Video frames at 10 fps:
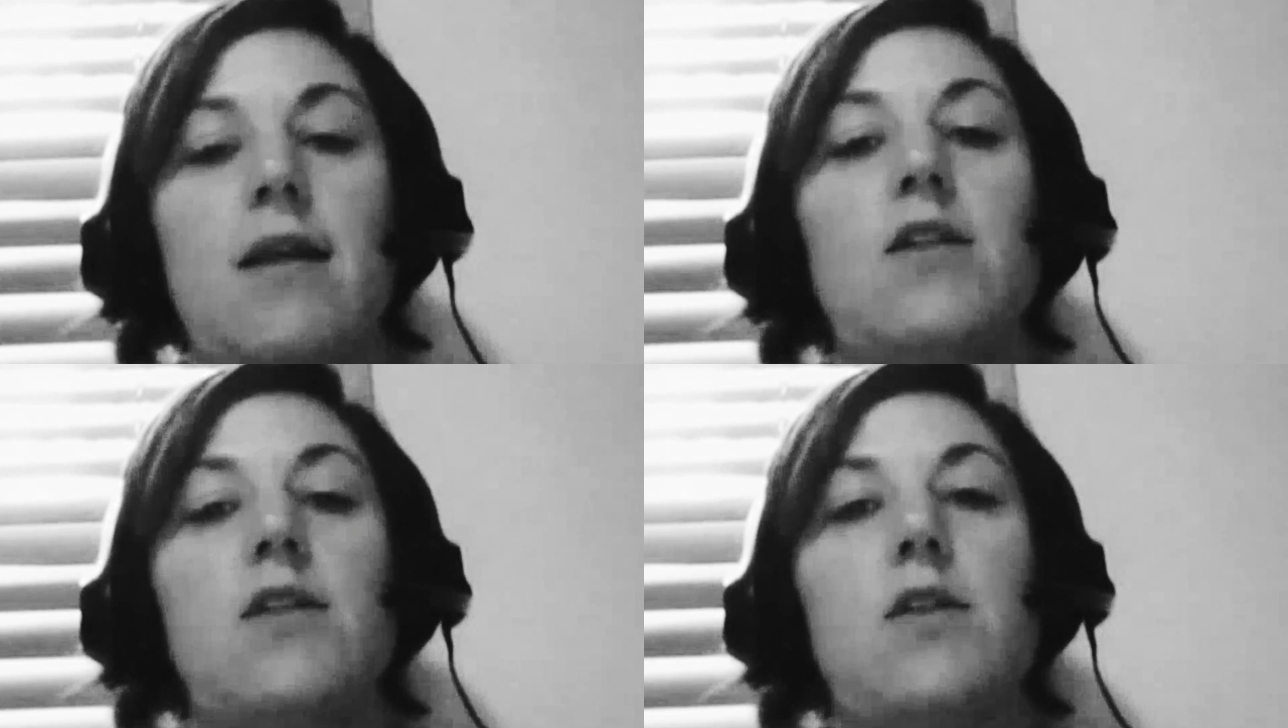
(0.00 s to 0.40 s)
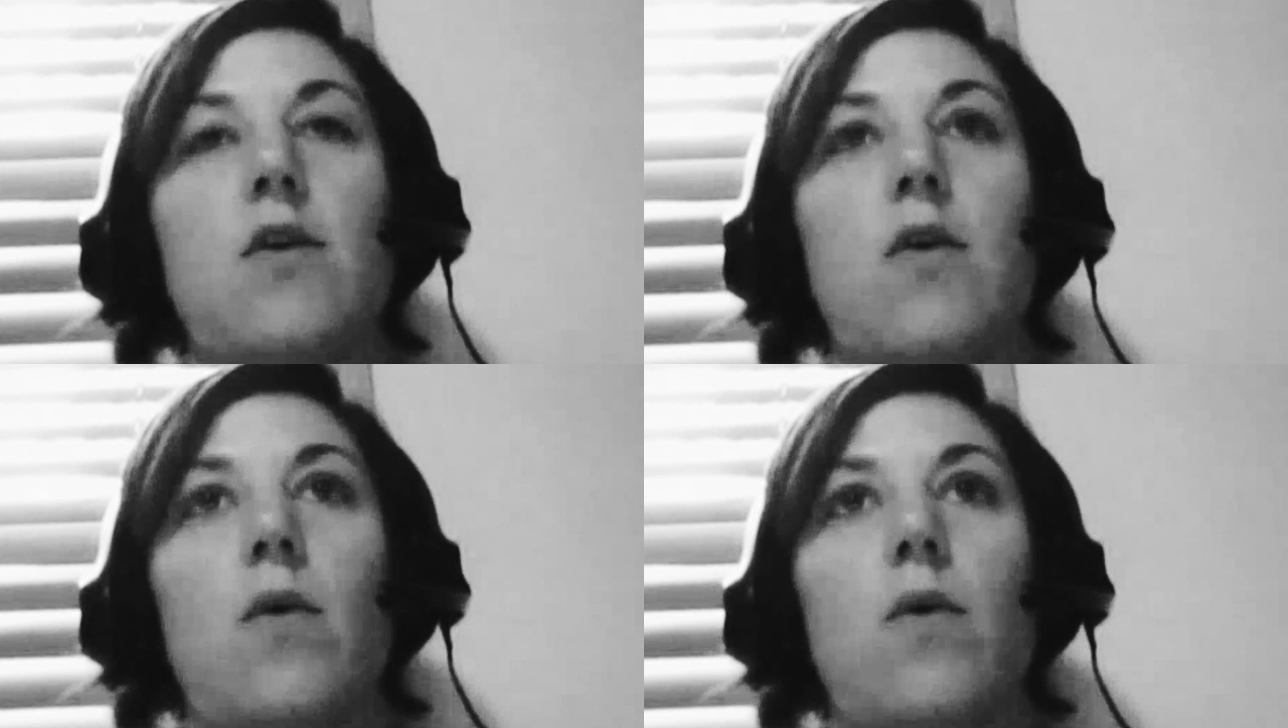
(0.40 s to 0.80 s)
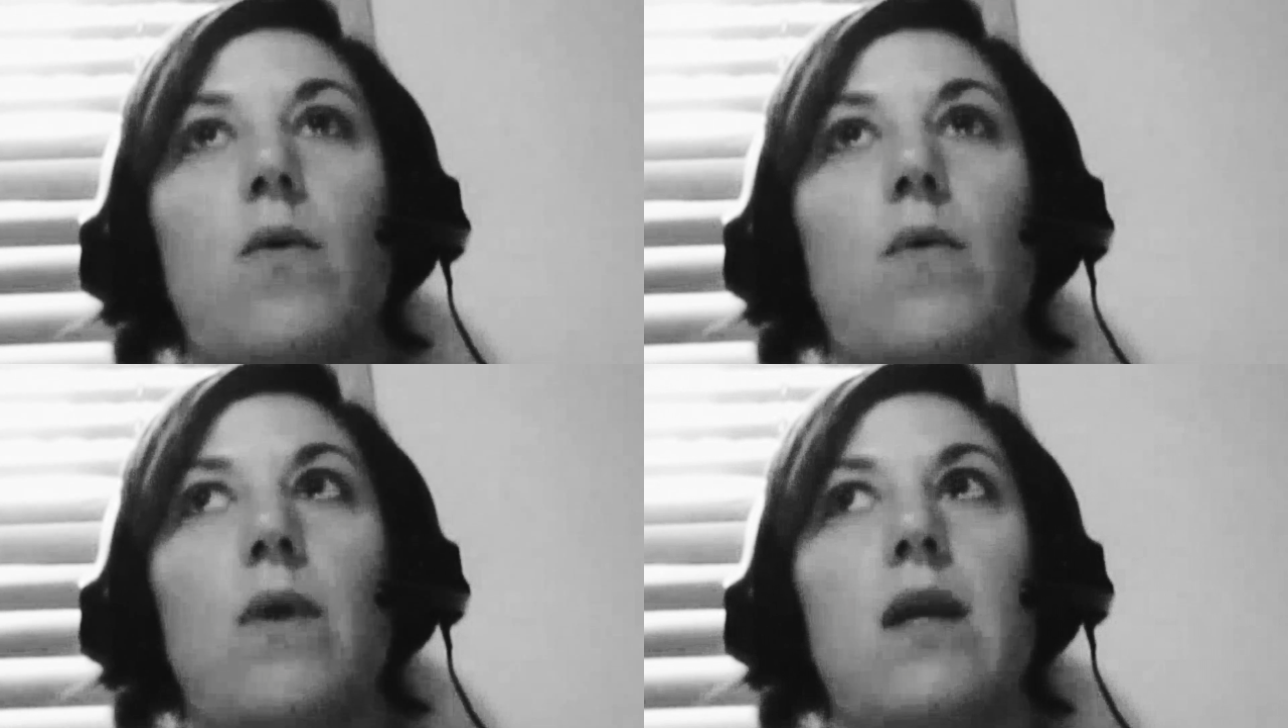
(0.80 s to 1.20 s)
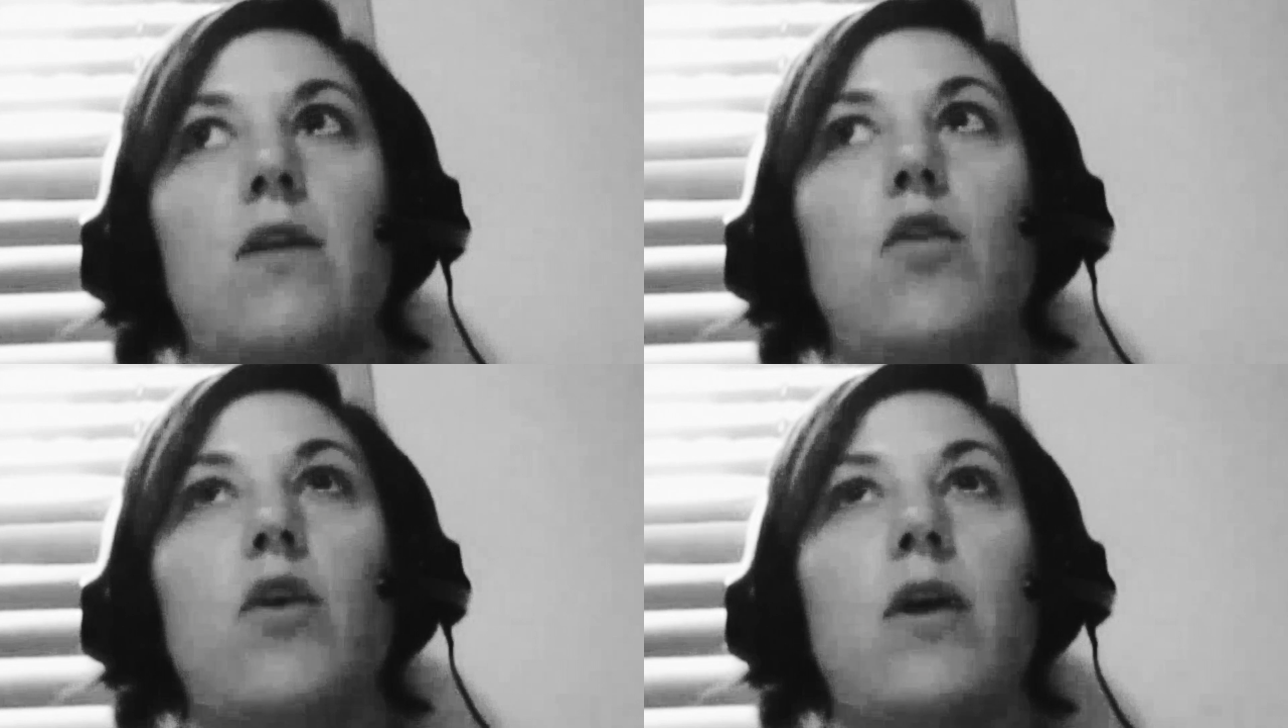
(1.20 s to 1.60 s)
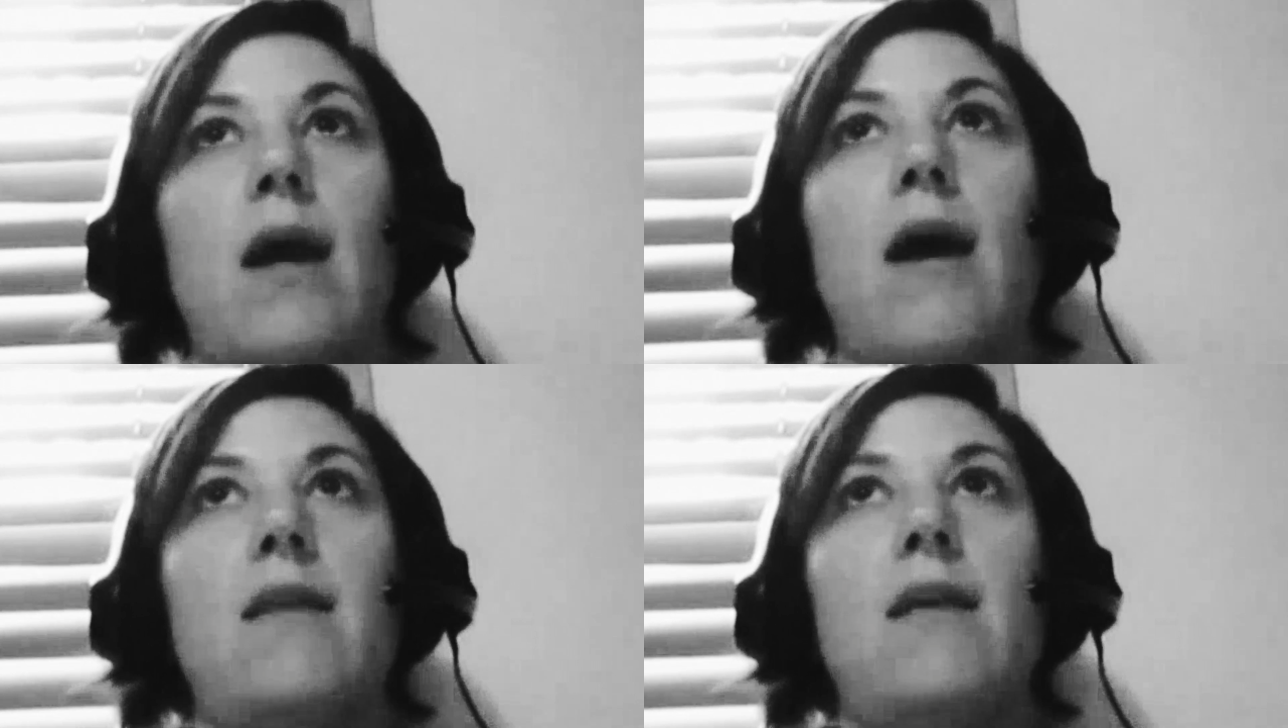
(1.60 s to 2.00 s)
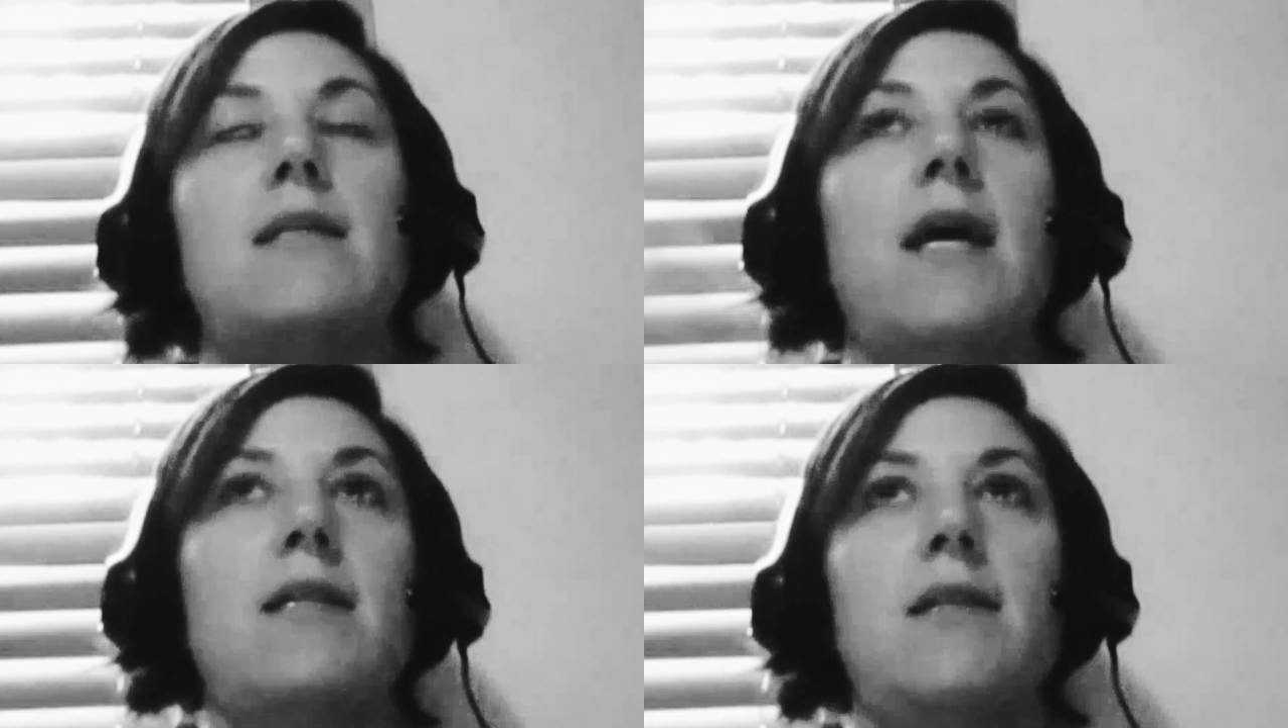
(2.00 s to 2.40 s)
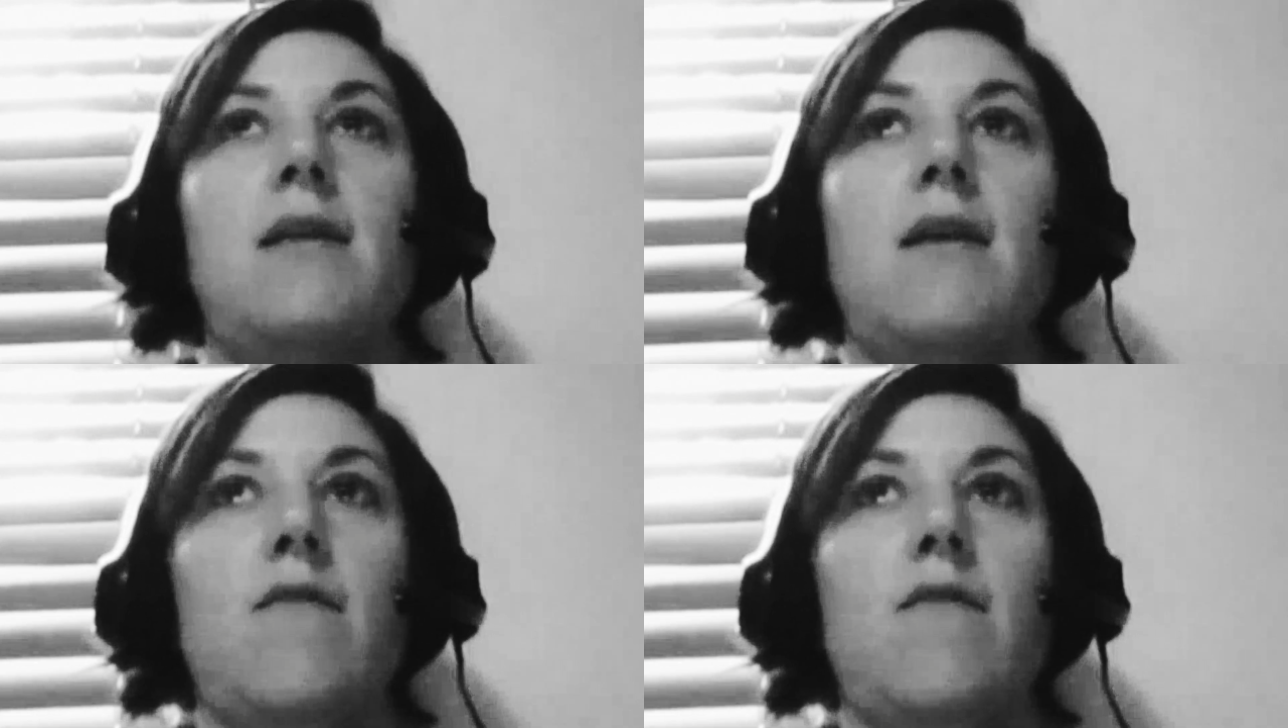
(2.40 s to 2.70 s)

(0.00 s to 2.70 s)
So we can look at the intensity